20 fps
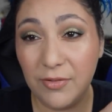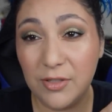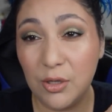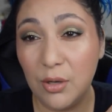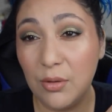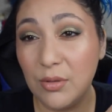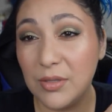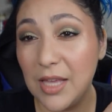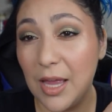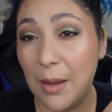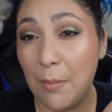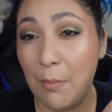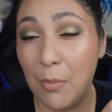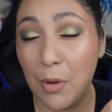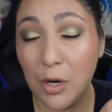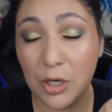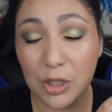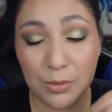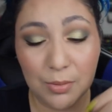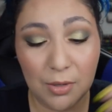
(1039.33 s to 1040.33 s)
So it was like
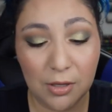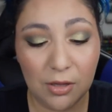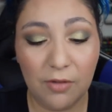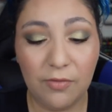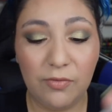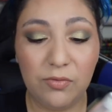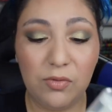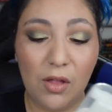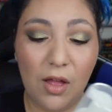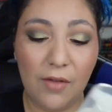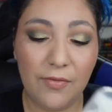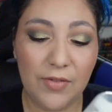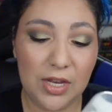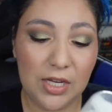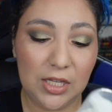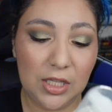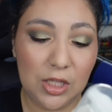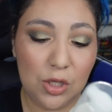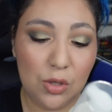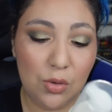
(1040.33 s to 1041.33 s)
marshmallow fluff
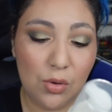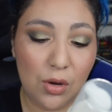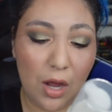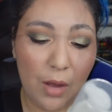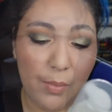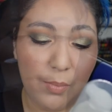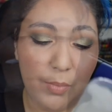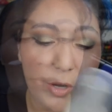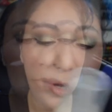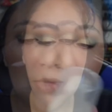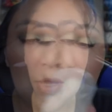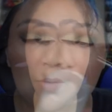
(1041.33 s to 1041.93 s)
and cucumber.